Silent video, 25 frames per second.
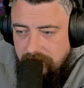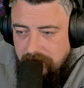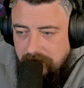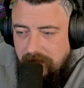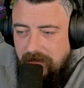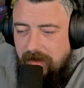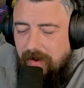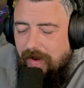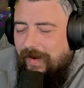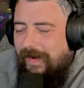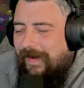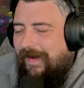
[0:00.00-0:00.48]

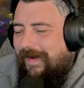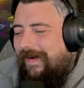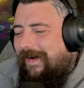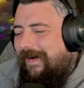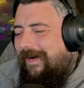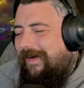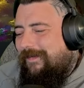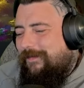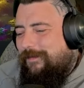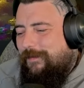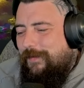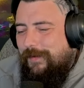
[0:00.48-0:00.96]

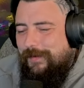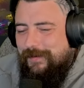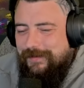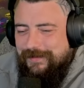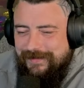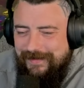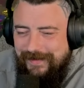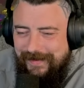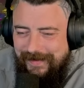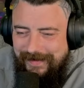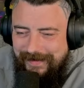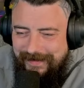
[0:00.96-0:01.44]
Ah, oh, of
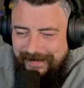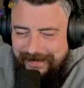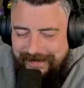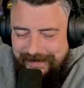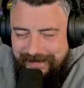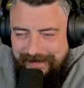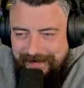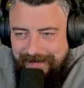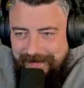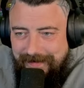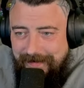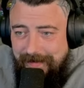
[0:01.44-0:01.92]
course not.
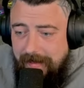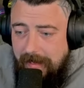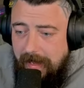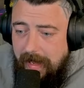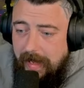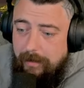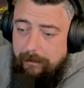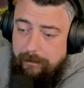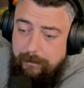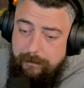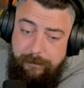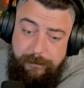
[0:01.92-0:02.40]

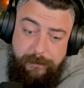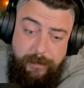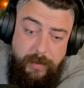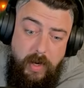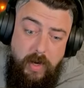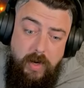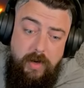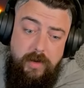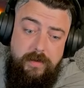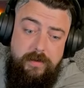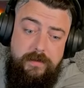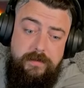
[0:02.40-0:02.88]

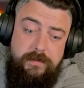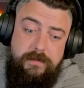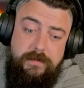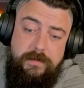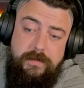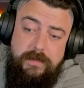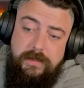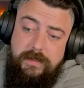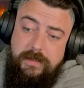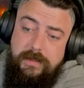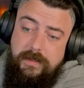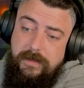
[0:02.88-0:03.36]
But
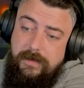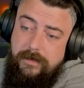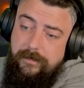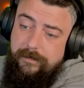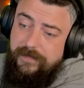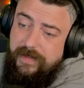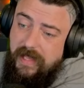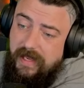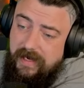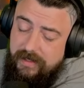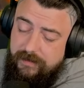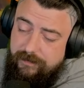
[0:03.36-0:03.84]

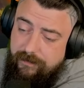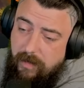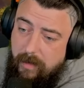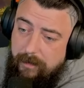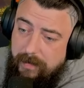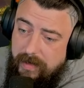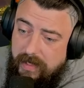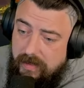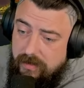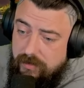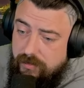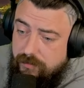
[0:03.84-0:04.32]
that is my
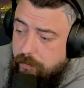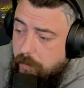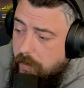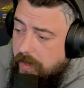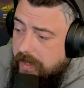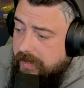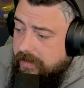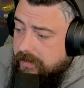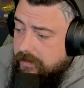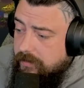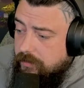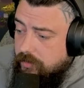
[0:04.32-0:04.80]
biggest
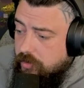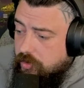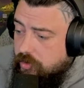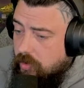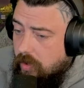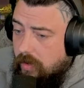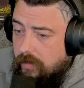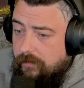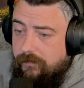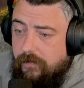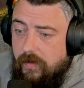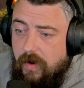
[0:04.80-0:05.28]
win
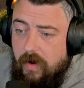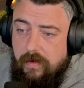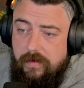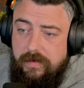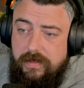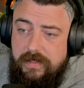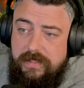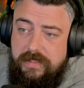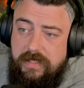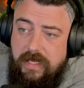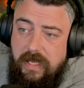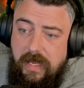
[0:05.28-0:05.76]
so far in
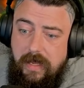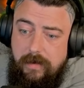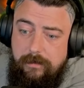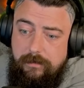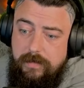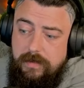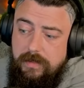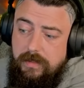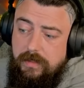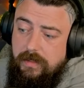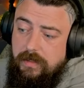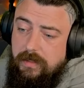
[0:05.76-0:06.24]
this game.
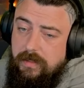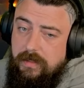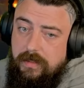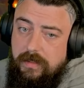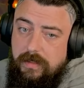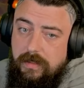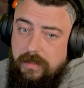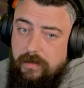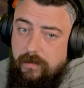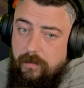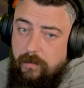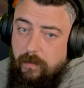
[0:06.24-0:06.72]

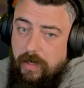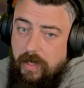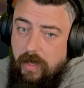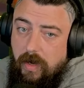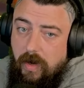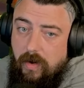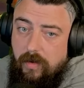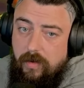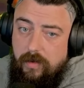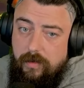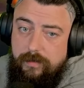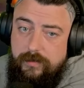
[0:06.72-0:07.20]
We
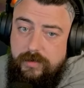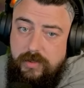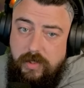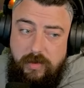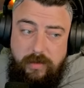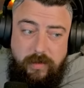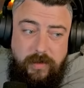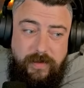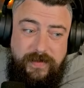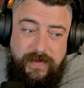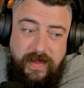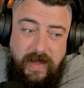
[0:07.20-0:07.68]
are up
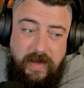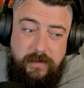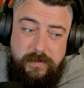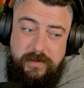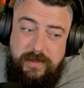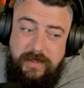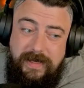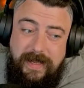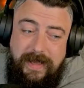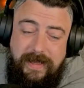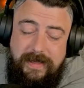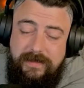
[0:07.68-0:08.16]
to
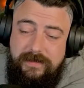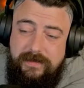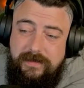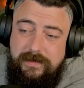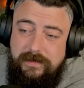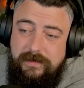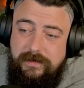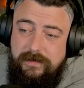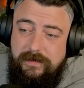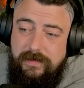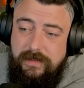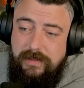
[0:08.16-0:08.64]
1,000x.
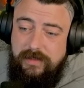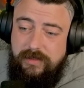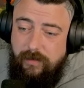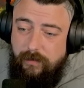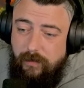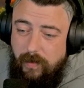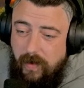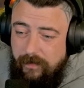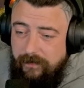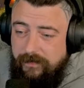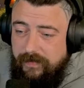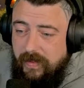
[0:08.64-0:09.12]
To
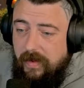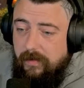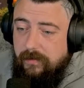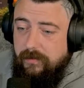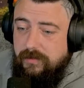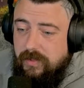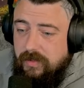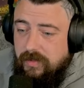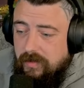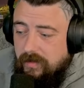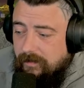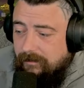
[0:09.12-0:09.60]

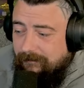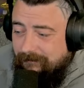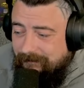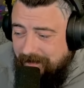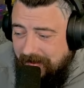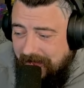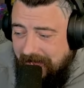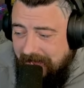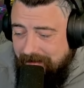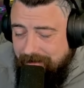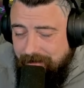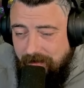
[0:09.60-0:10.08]

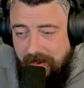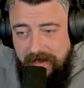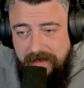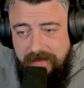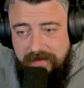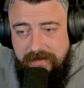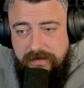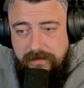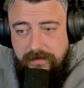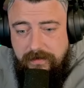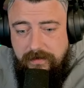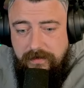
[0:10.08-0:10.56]

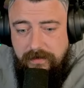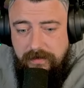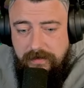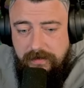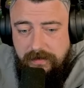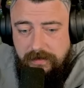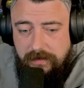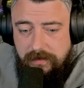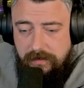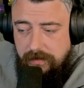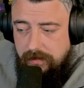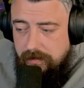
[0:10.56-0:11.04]
1,005x.
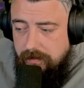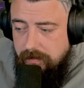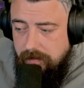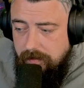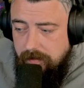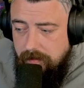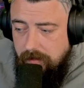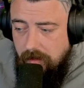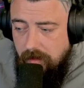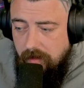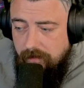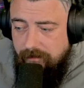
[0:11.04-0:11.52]

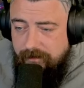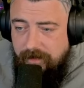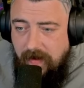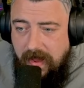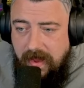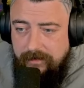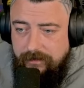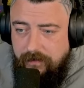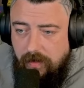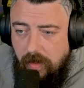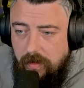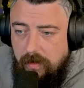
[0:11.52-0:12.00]
On a
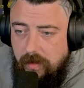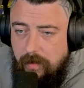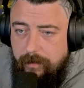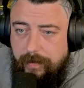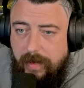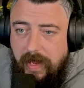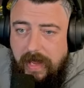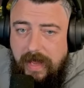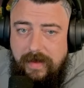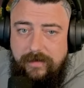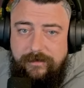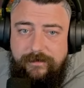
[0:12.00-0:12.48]
$5
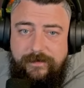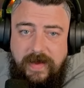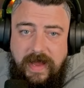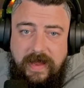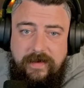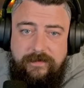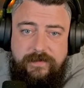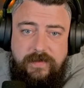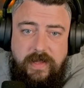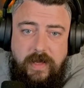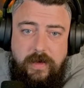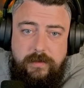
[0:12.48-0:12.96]
bet,
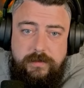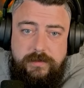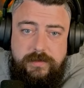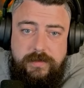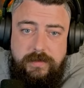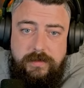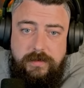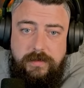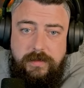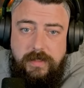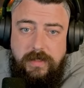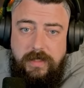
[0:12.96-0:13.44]

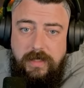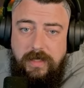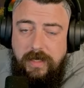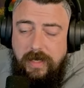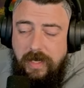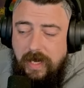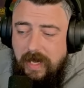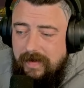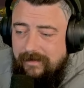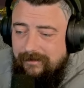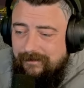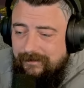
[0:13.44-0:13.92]

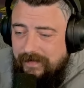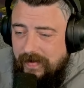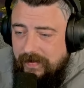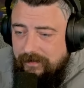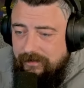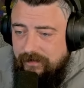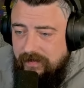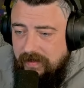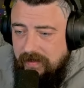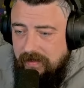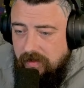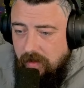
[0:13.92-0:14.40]

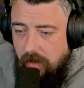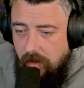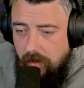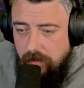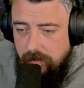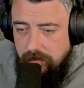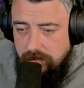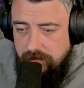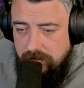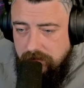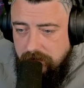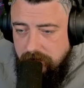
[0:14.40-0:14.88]

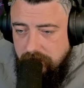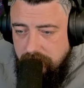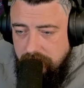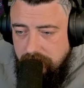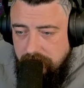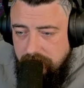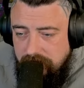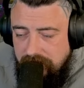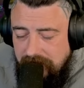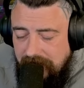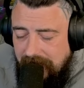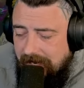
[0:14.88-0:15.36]
$5,050.
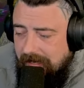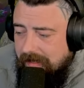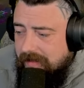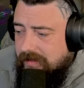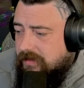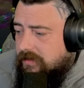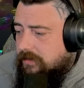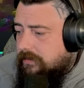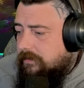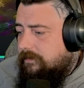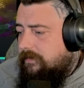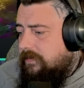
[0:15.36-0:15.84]
Nice.